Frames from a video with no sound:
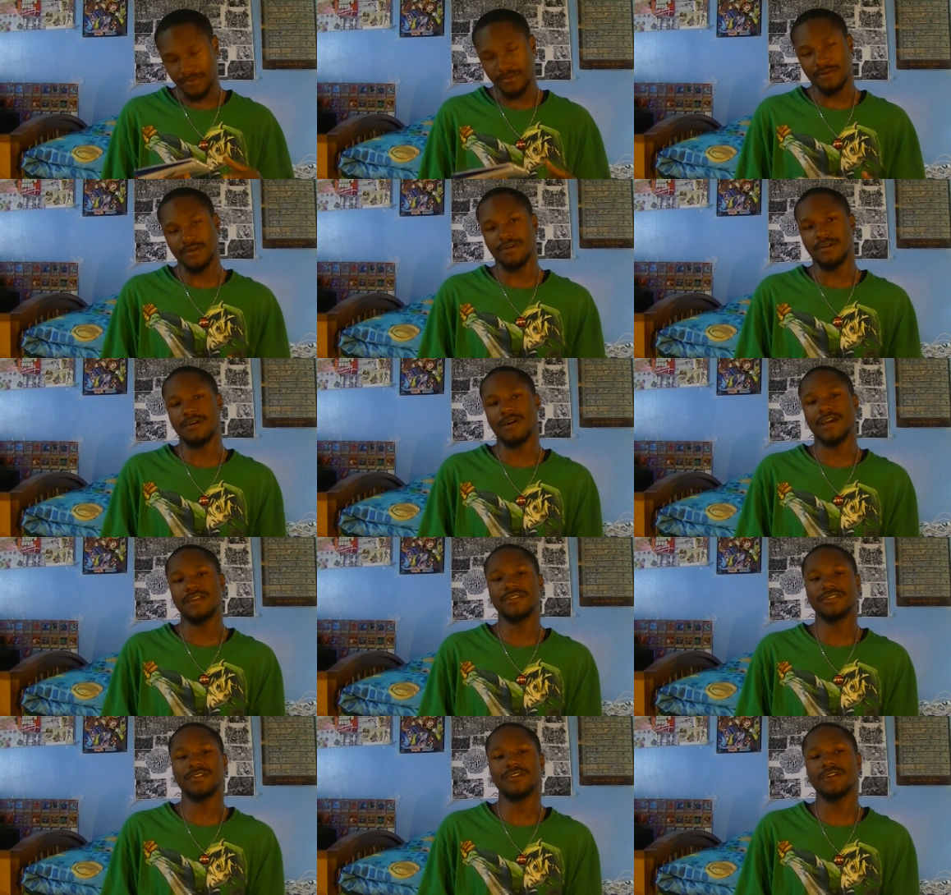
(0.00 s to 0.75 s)
Uh,
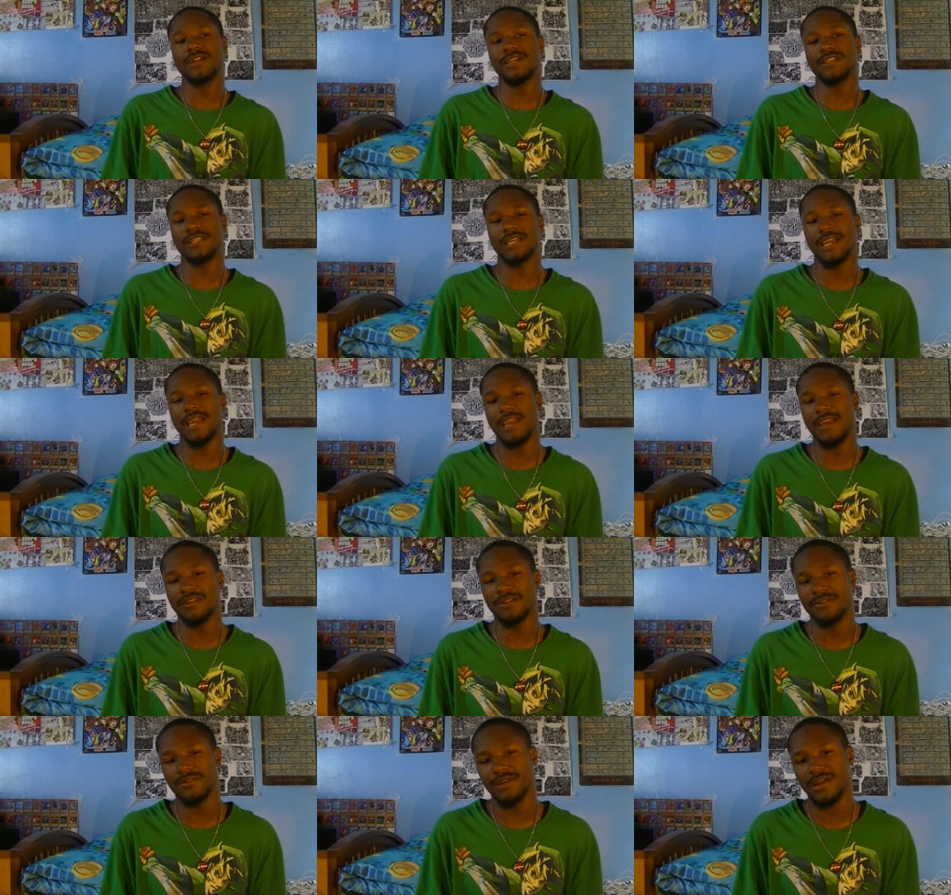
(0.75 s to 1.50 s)
I started as a
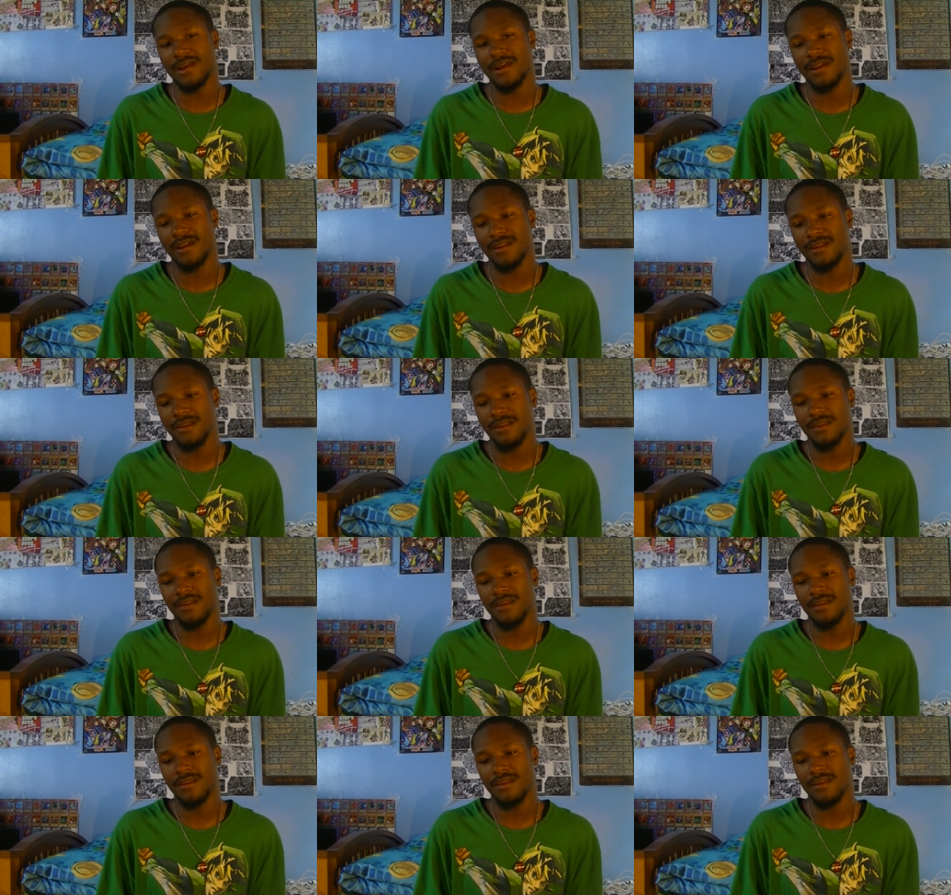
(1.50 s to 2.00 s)
Halo guy